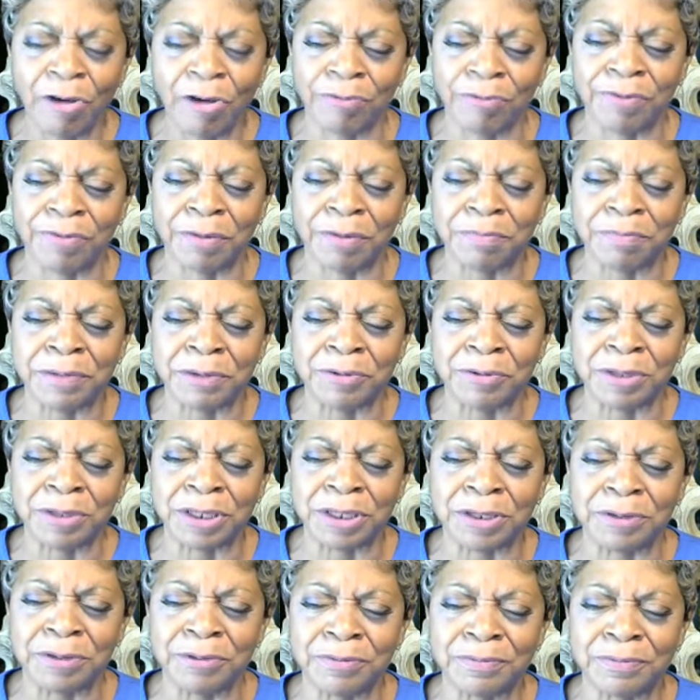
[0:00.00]
The Lord
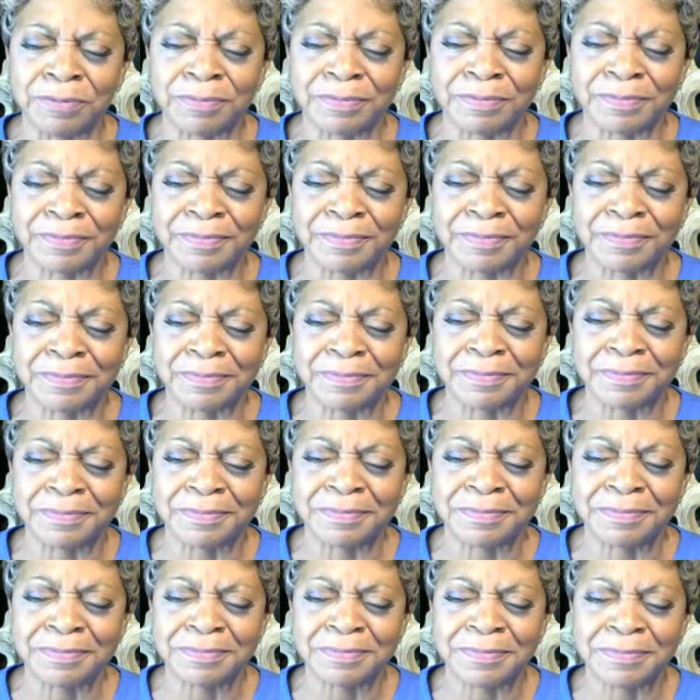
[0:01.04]
rebuke you.
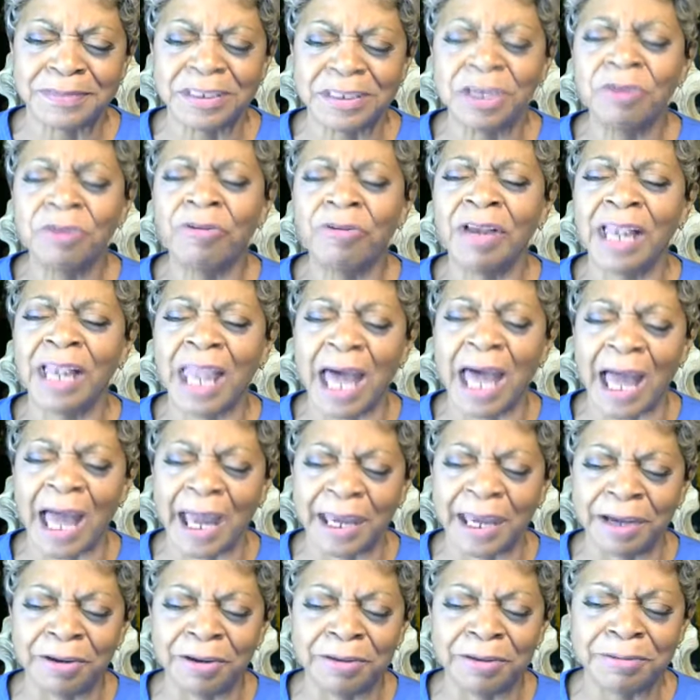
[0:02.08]
You're a
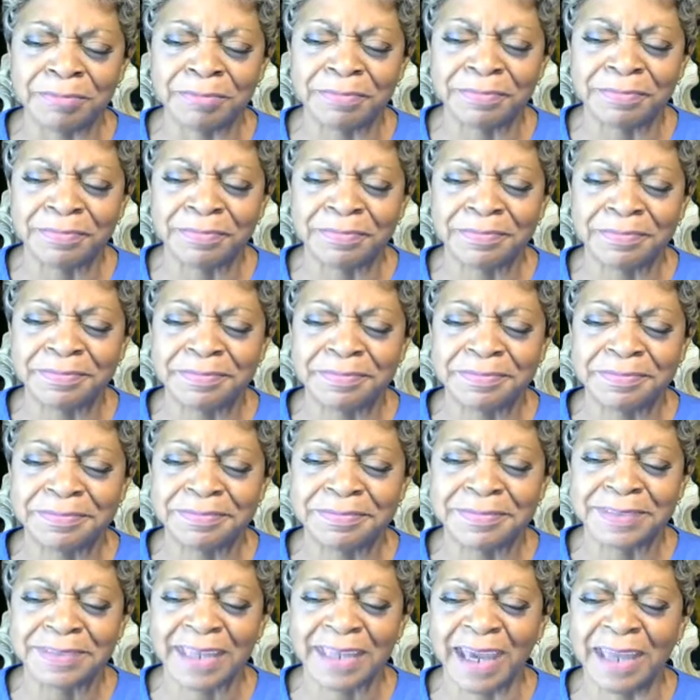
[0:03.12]
liar,
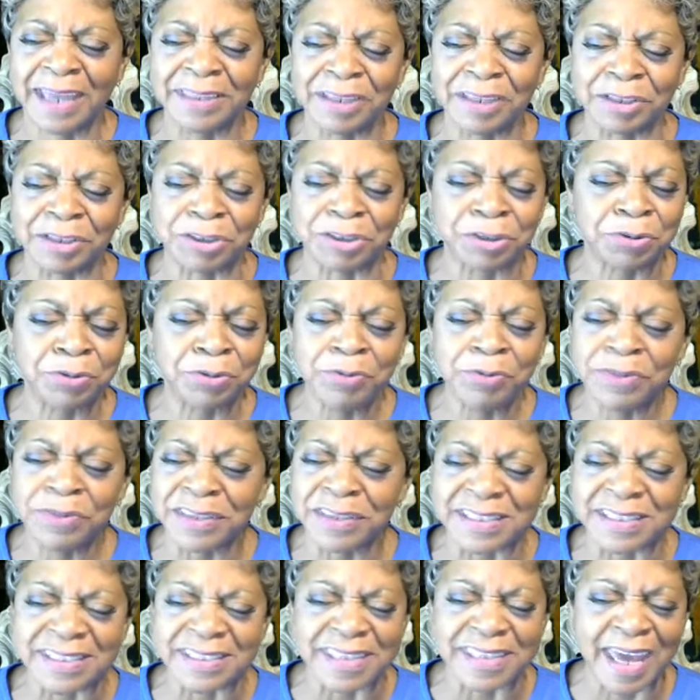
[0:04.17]
and the
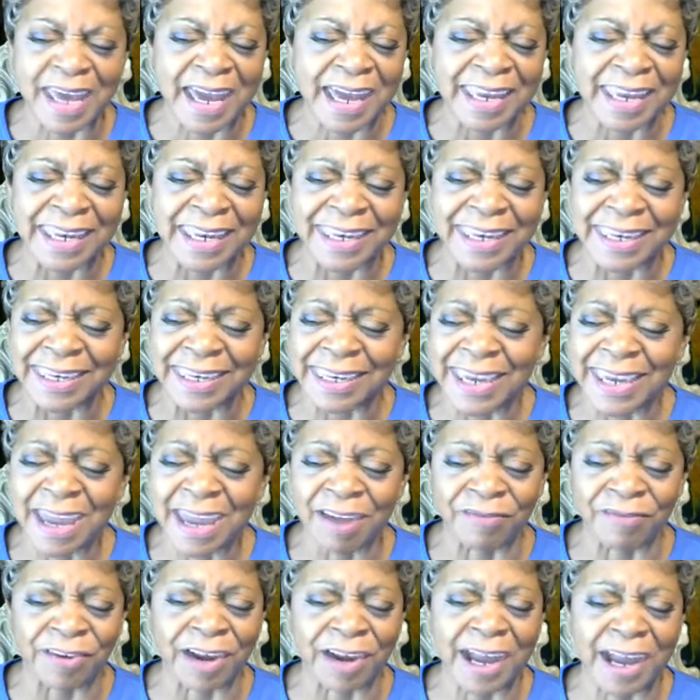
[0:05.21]
truth is
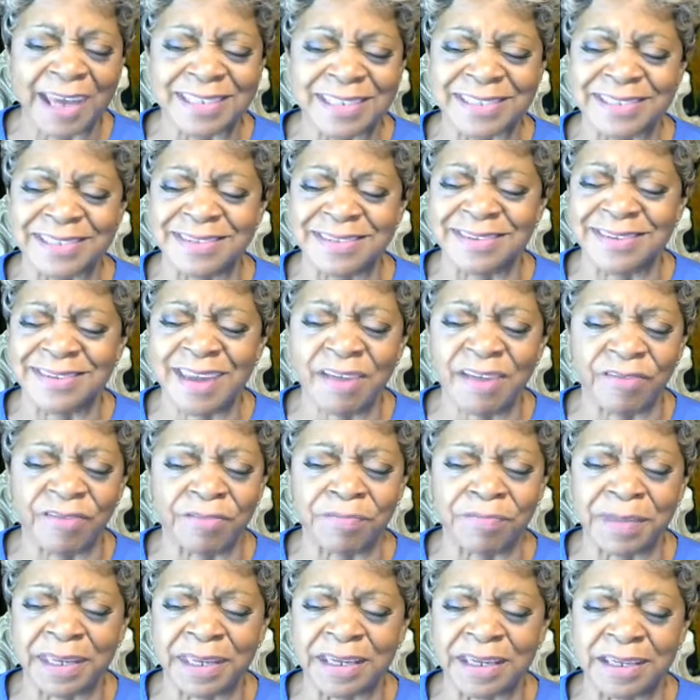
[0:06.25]
never, has
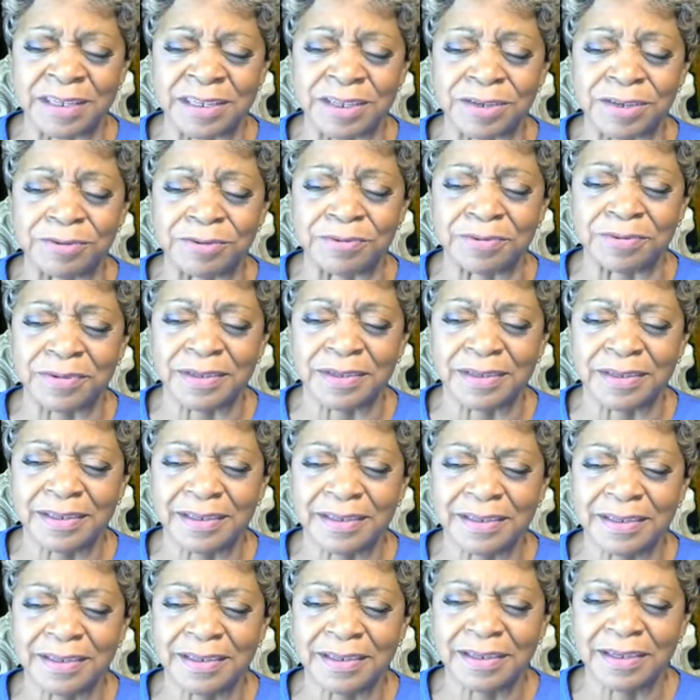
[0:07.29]
never been in you.
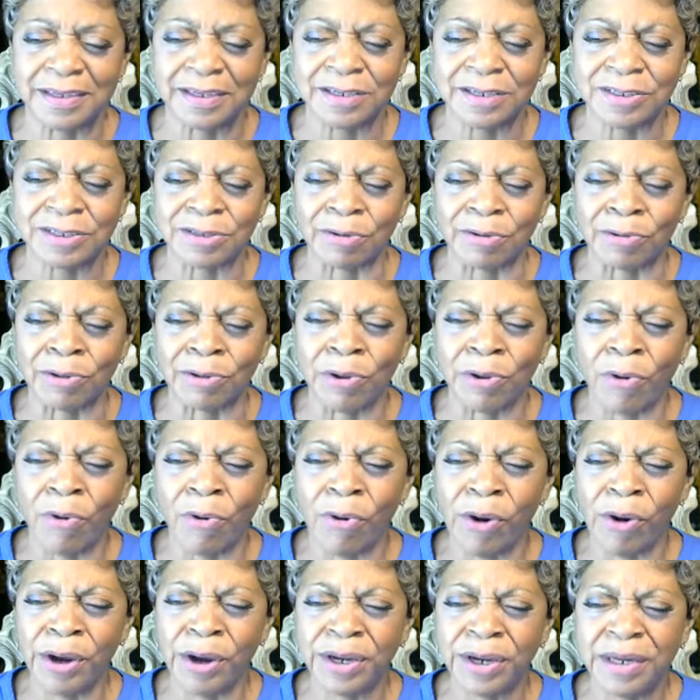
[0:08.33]
So,
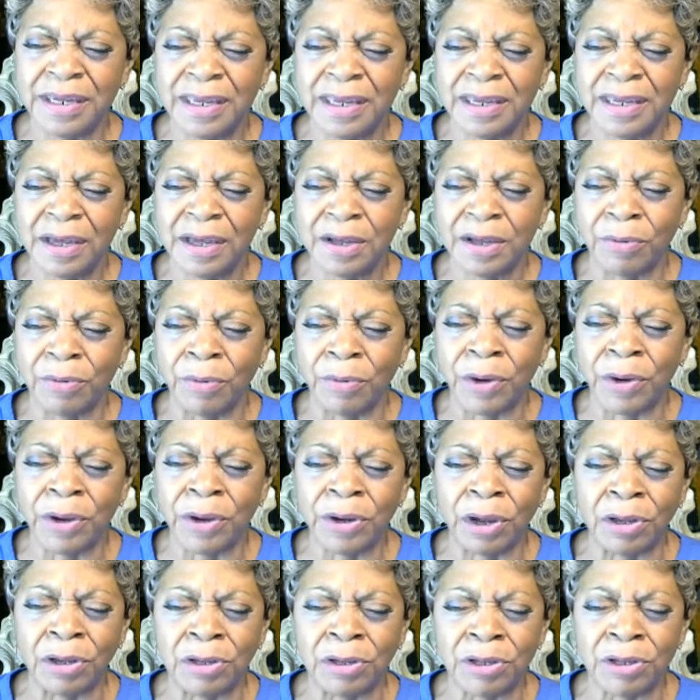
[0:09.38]
Lord,
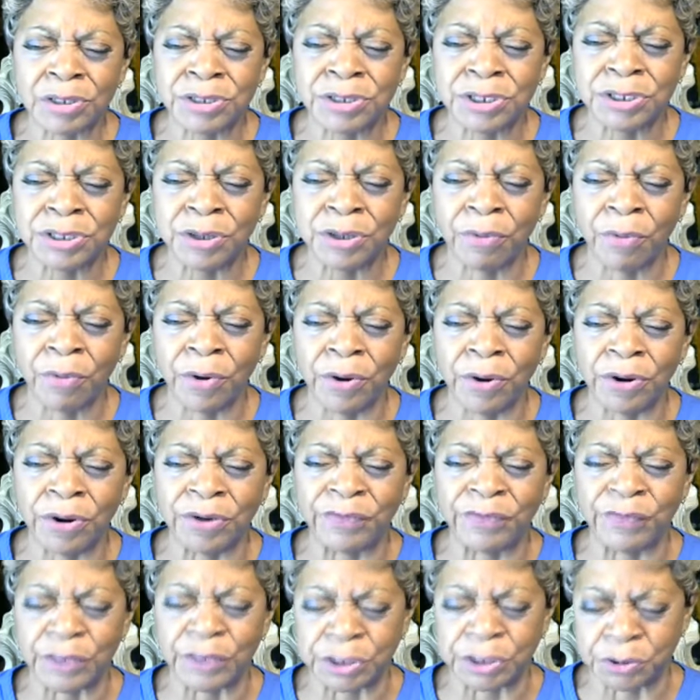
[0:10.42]
we're going to look to your
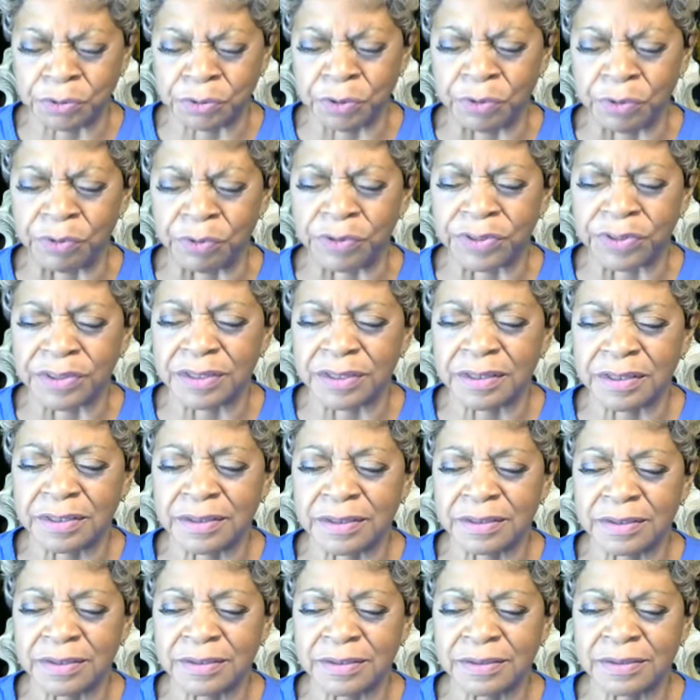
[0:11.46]
word for truth.
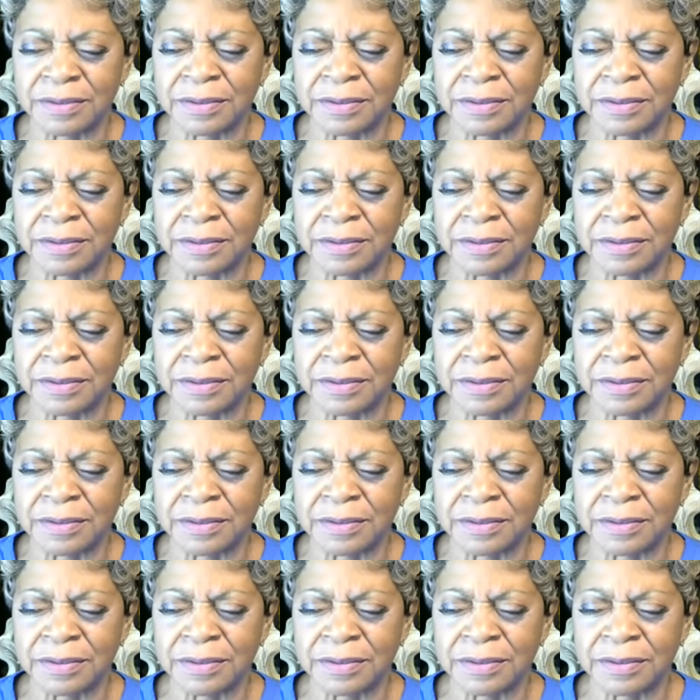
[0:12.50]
